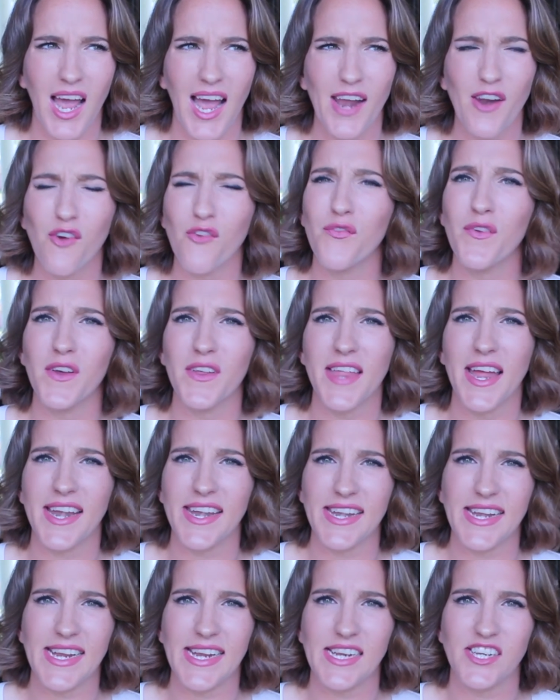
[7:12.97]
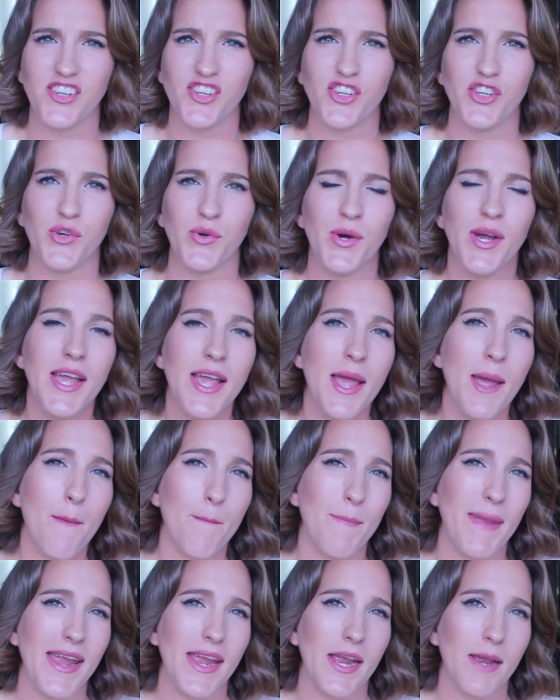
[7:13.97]
I don't feel that need to
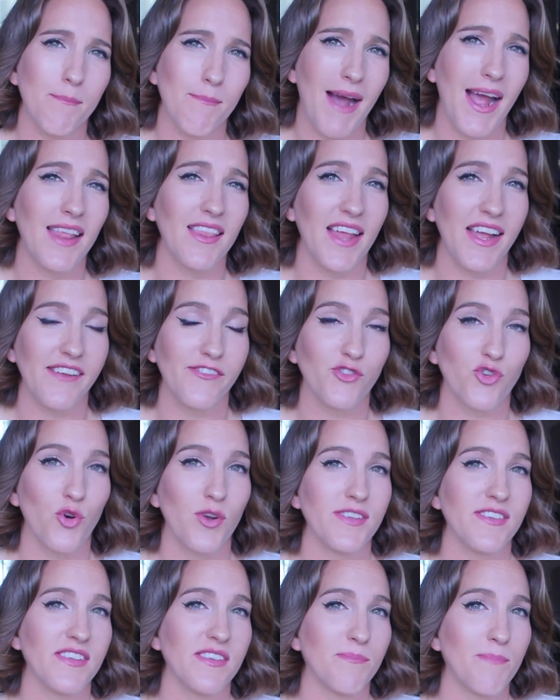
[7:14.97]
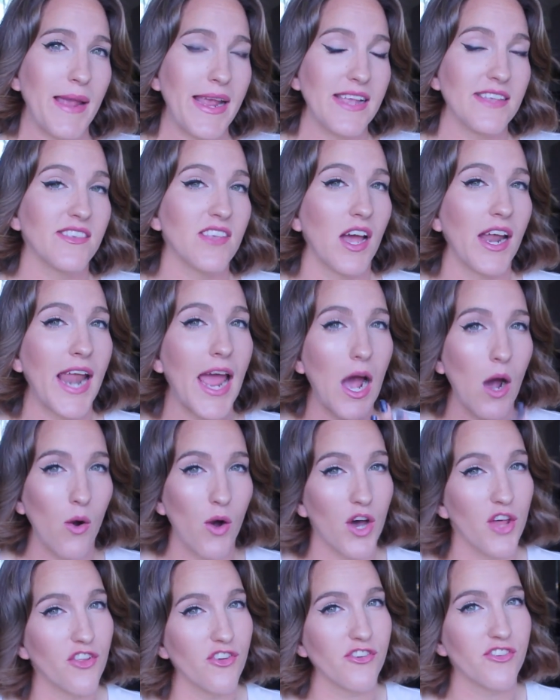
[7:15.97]
make my life choices based on how
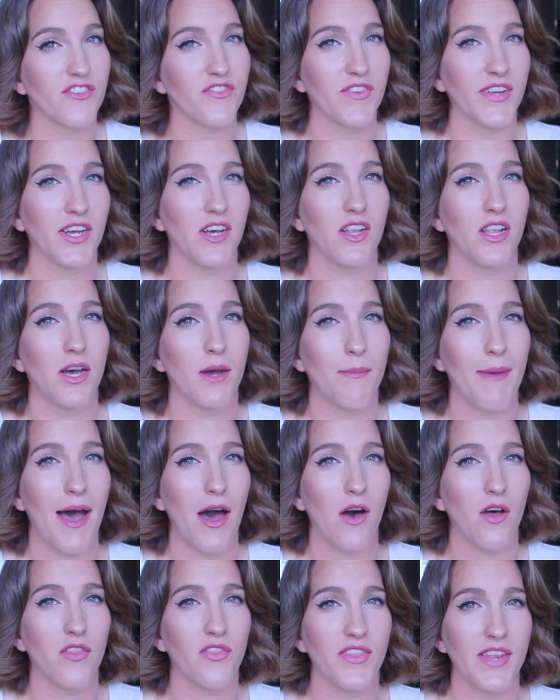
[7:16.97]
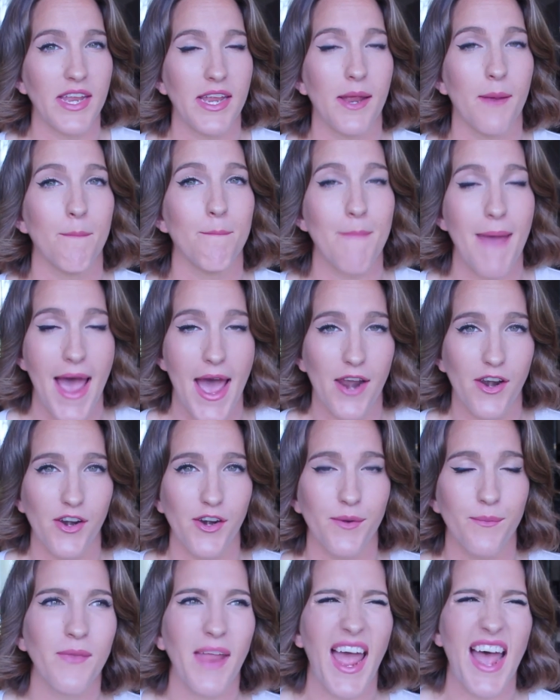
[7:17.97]
others feel about the matter.